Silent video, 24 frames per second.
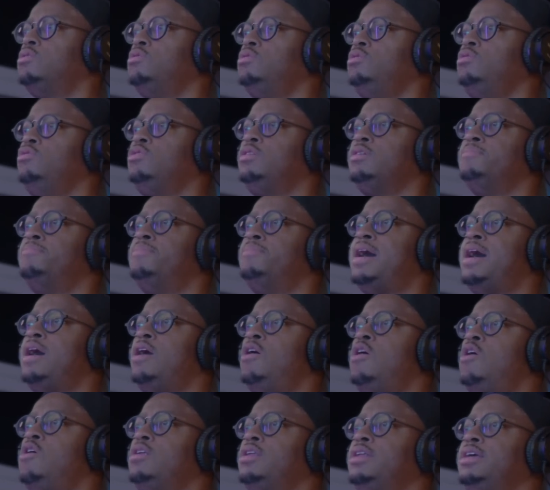so you could
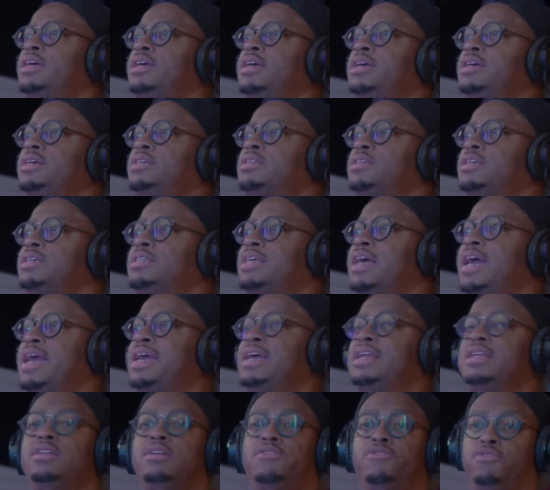buy all of these. It's
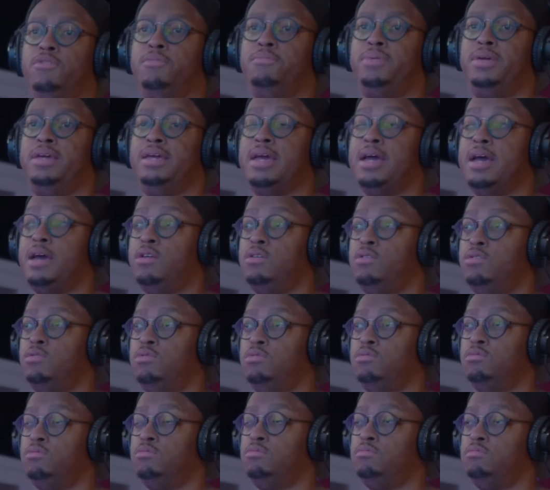8 different
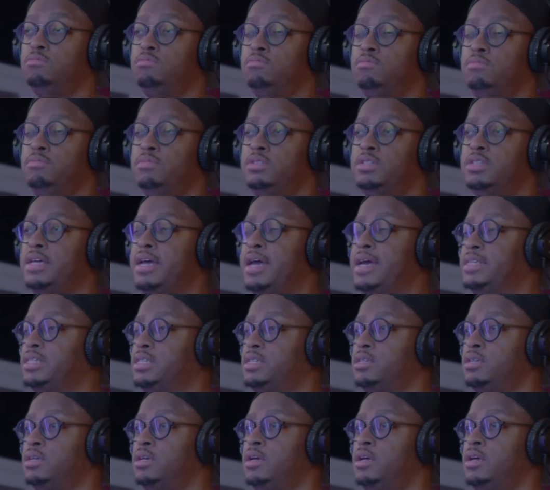piano
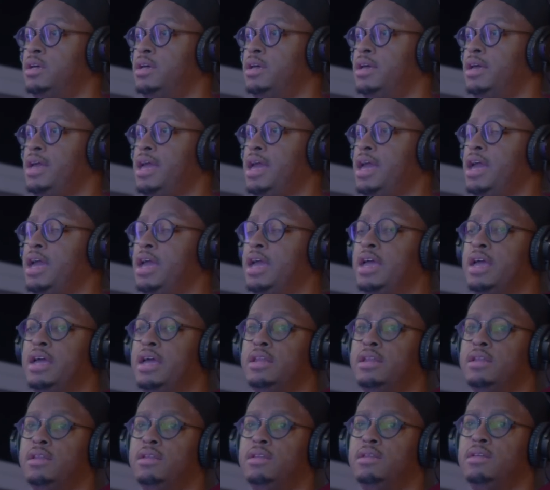sets,
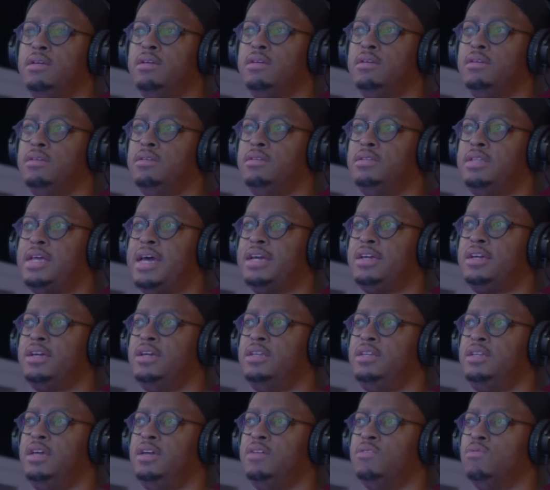and
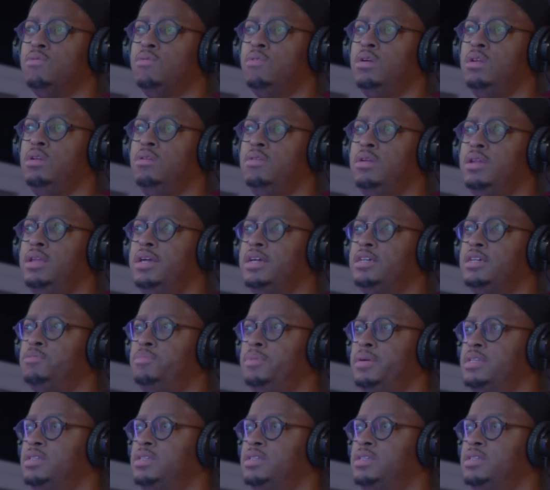that can get really, really